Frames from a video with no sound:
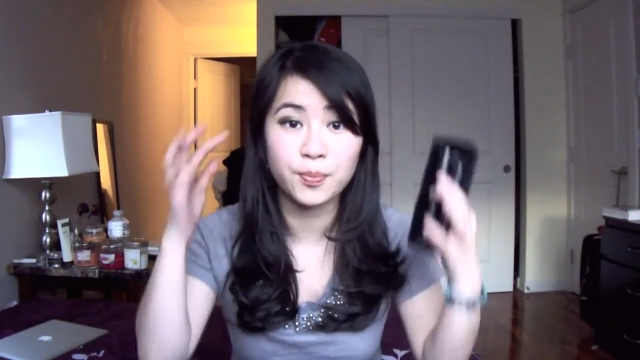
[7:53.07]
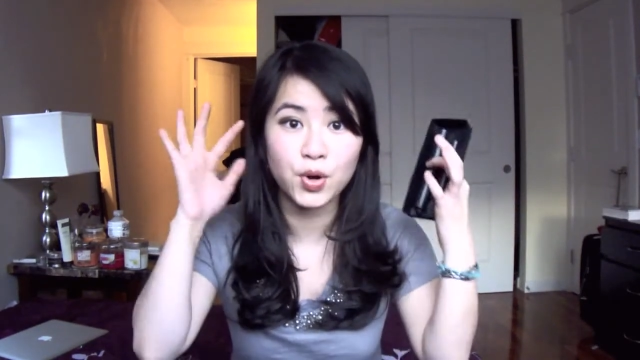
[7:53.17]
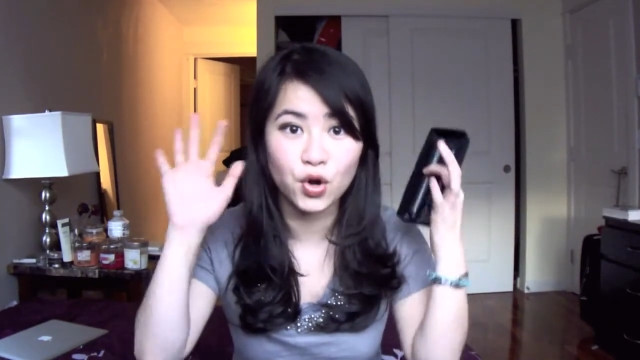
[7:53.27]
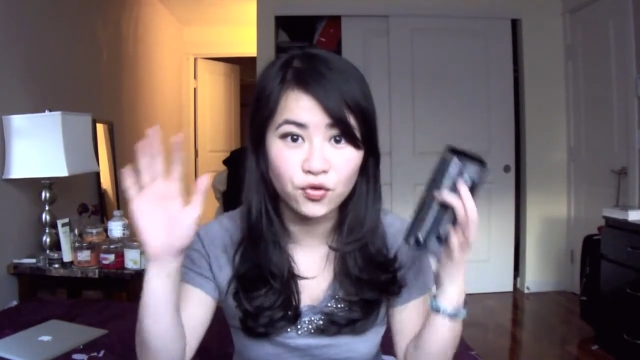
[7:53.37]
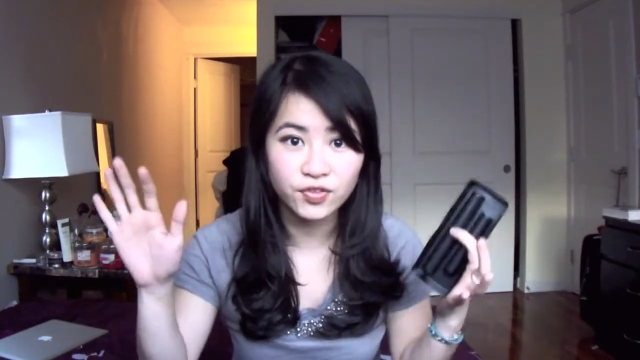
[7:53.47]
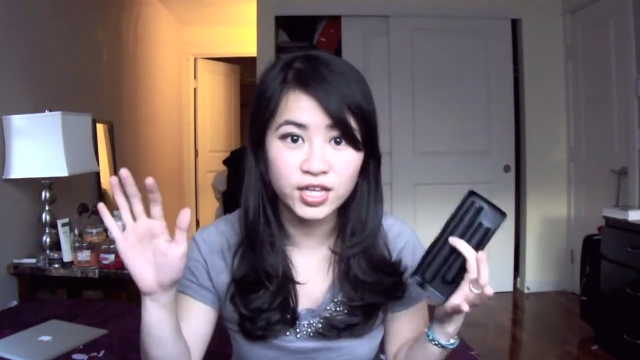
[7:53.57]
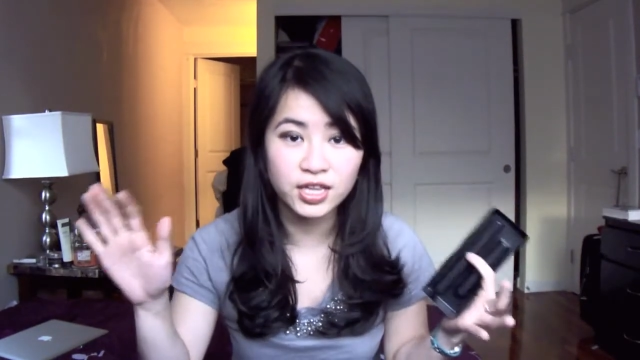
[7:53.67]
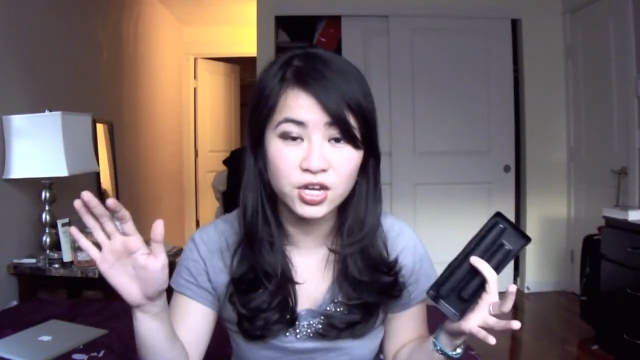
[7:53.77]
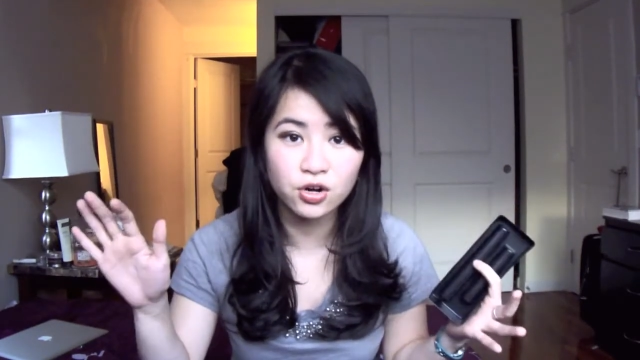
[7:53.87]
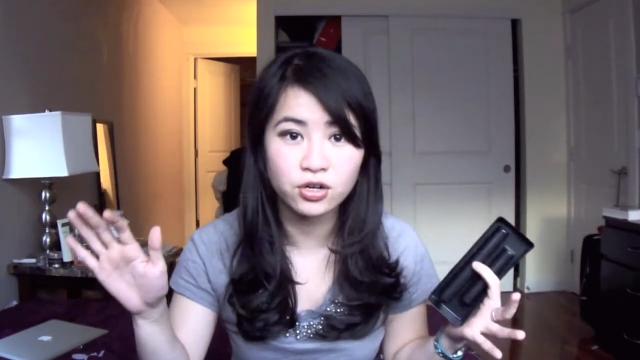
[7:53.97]

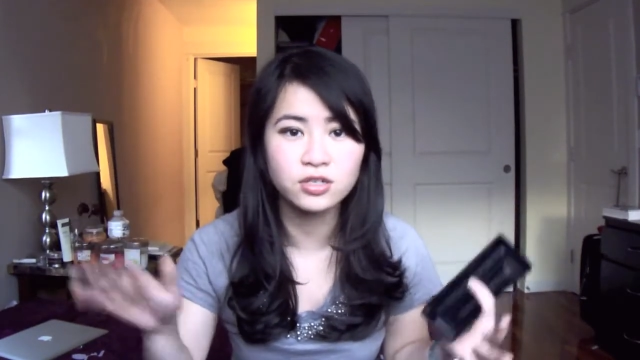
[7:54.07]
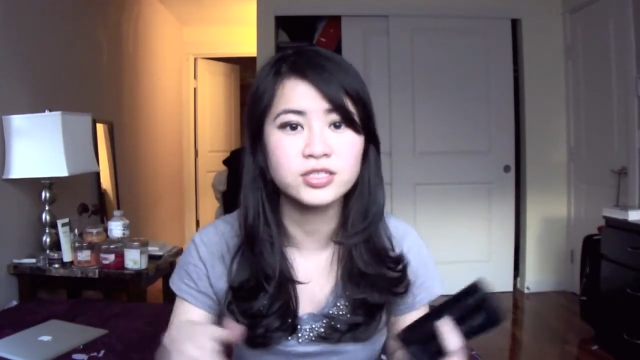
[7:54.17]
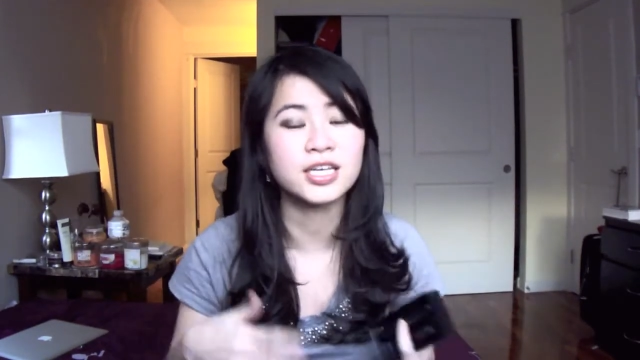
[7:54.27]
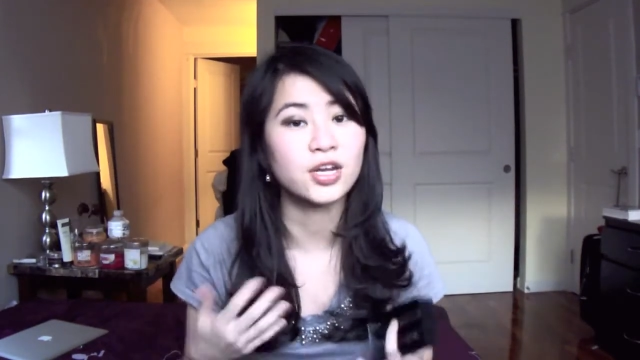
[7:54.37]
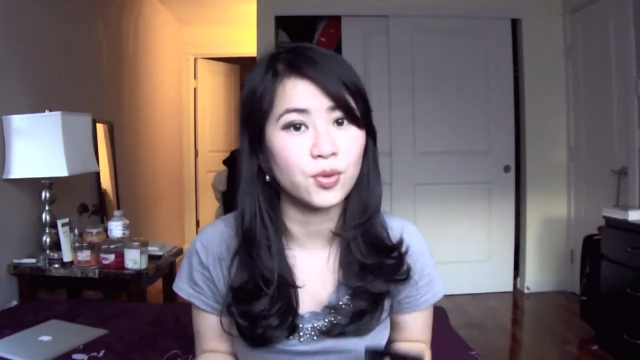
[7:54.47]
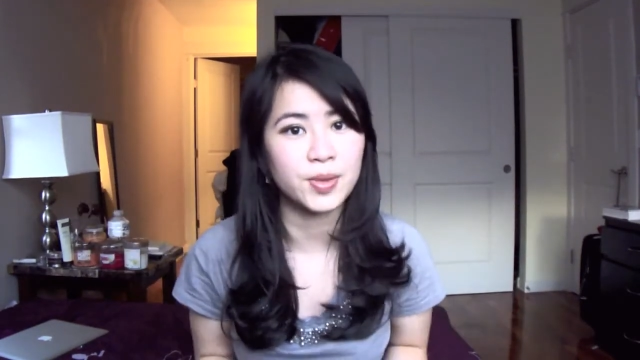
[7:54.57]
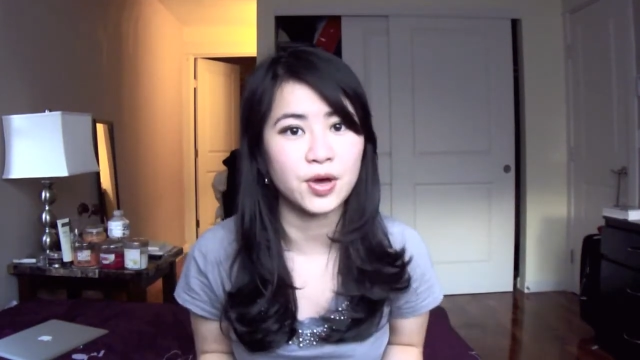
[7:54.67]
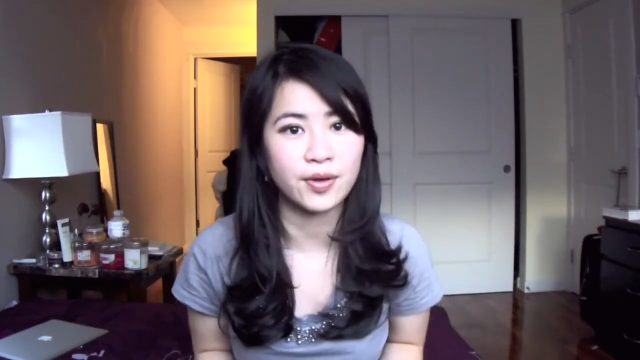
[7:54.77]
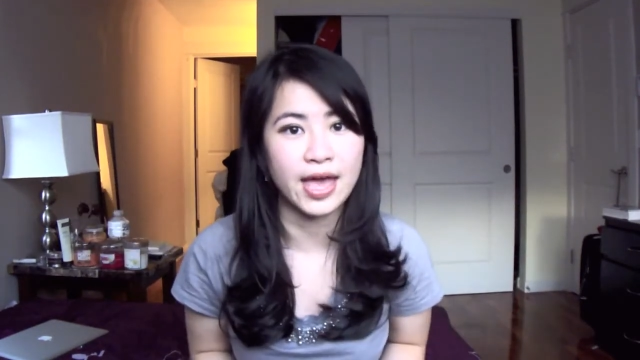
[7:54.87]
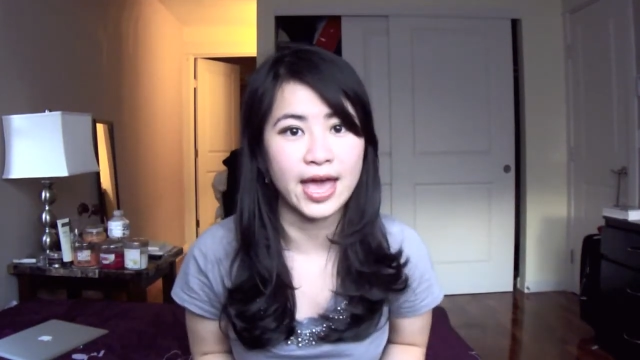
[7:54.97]
perfectly curled, it'll be
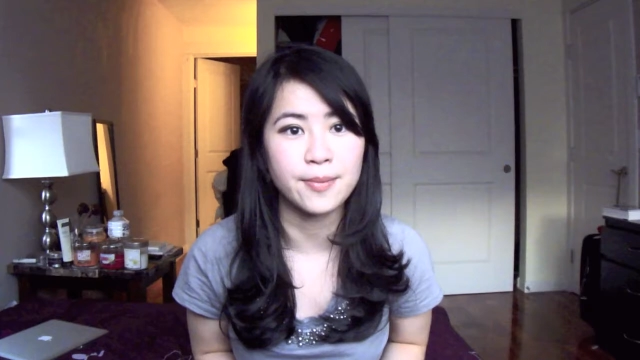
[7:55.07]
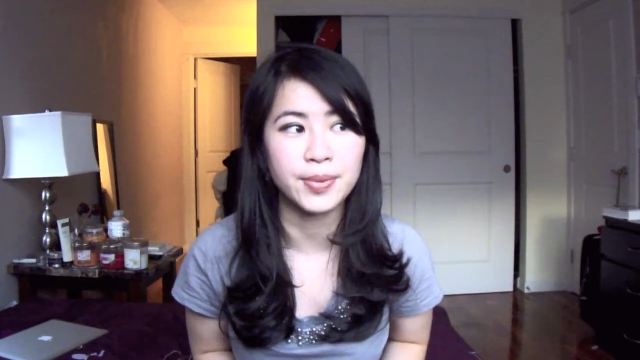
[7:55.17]
okay.